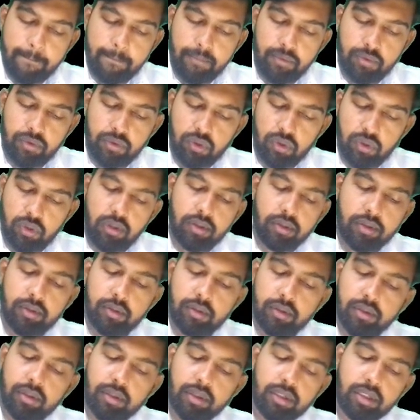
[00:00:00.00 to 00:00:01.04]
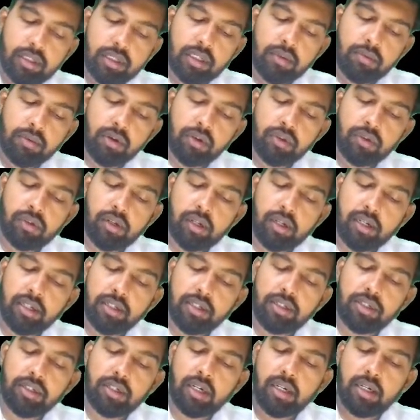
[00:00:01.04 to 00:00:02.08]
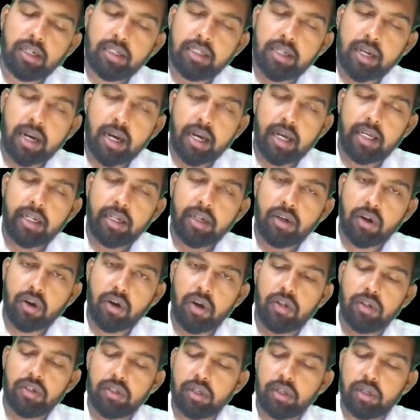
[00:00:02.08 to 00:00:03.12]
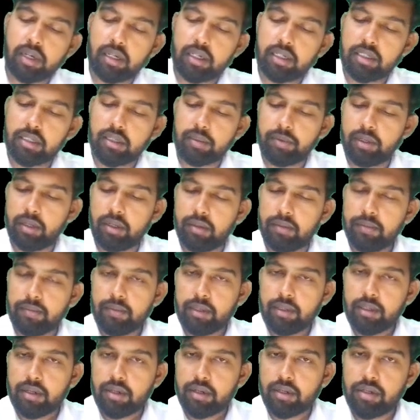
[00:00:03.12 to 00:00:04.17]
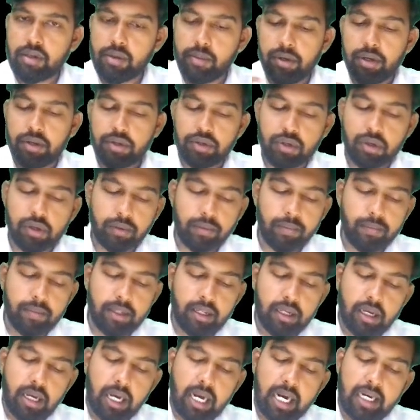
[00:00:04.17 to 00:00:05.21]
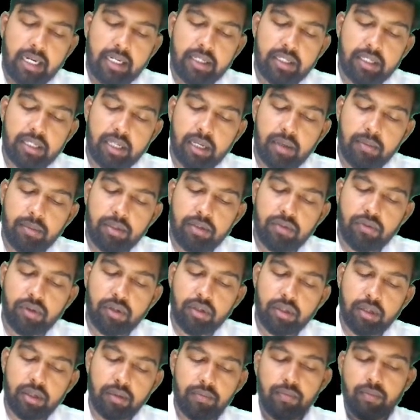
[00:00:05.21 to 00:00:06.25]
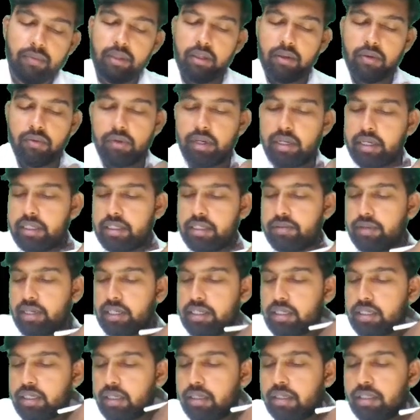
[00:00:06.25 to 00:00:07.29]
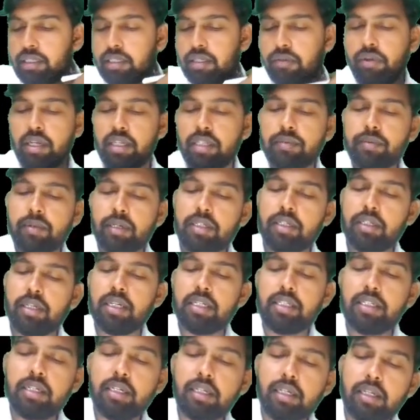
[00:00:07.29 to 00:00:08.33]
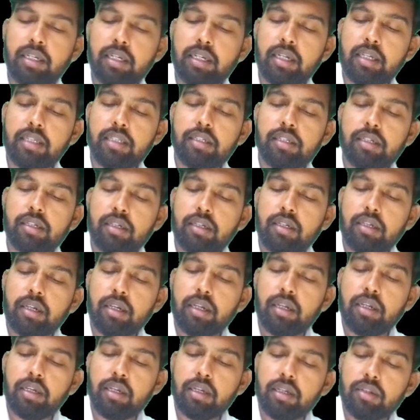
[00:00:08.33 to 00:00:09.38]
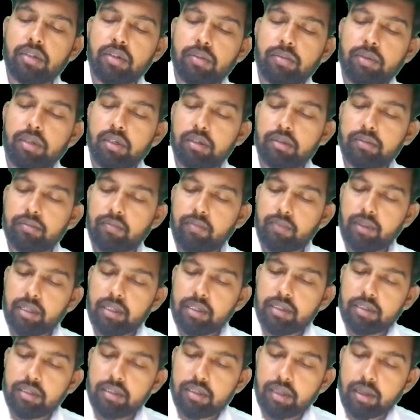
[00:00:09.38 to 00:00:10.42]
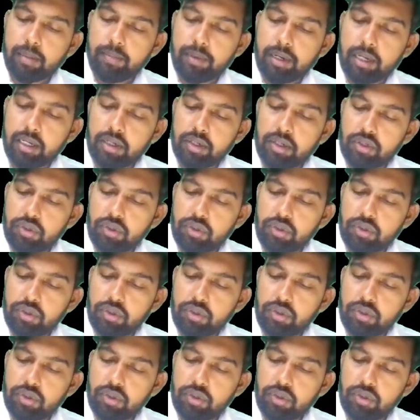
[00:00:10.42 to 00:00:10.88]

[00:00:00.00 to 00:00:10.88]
So the systemic vascular resistance is high in all shock except the distributed shock. And same is for the venous pressure. So venous pressure is decreased in case of the septic